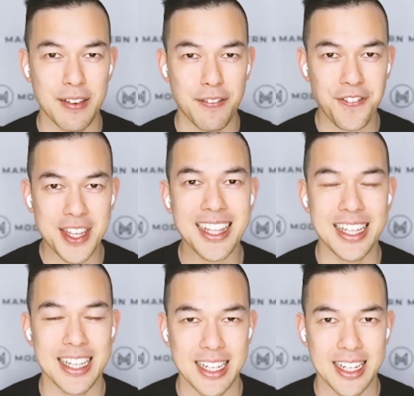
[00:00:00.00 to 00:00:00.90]

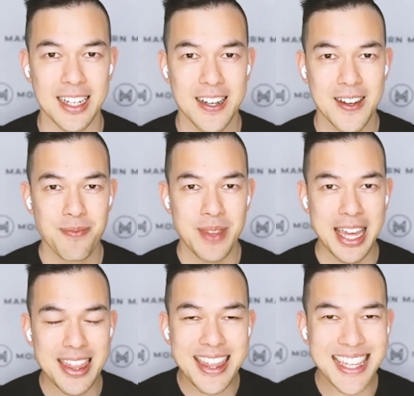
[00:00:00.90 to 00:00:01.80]
feeling
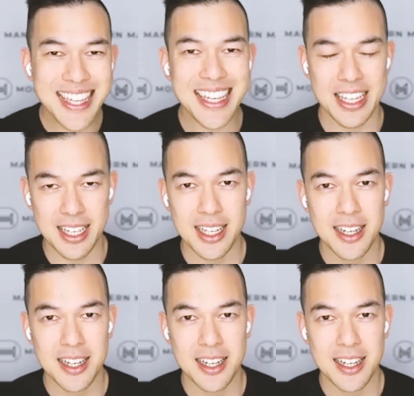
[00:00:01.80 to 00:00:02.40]
and thinking